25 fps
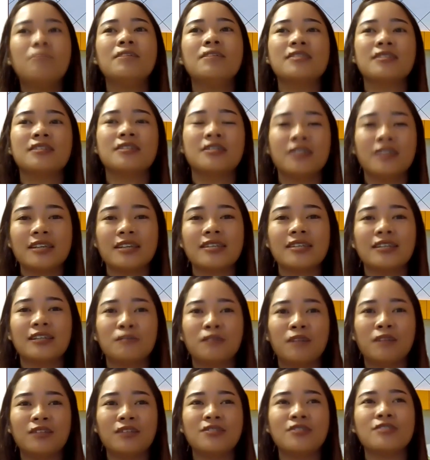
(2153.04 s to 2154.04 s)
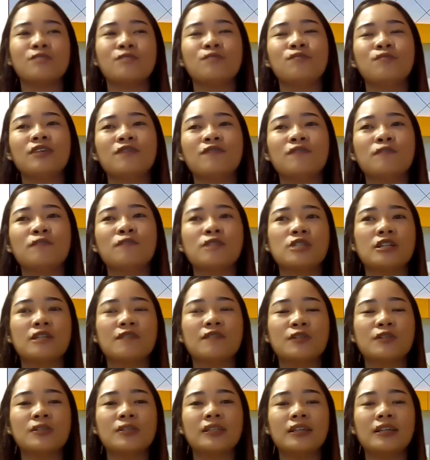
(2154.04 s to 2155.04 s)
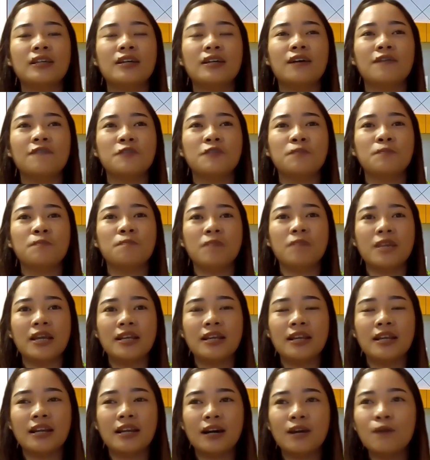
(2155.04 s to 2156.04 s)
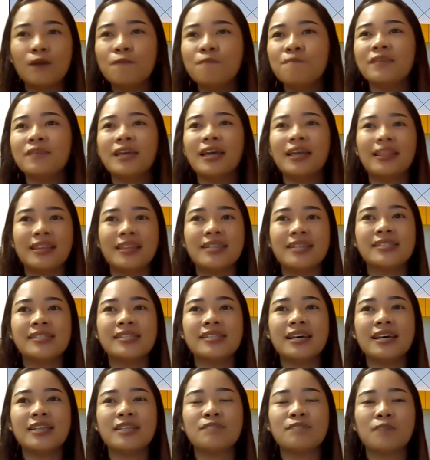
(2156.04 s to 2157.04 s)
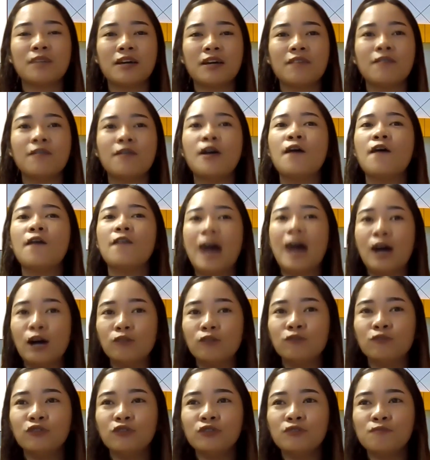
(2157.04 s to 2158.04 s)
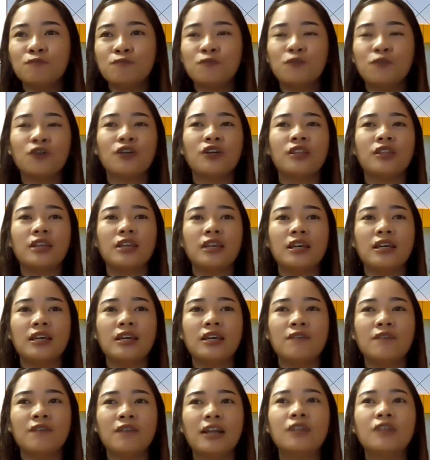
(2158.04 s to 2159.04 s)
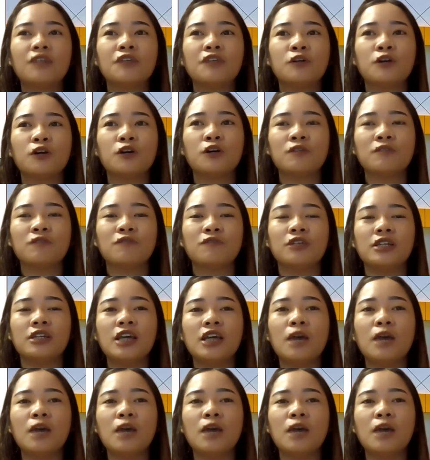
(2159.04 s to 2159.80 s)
Once again, I'm Desiree Dabalos, a student from the University of Mindanao, and this is my output for the final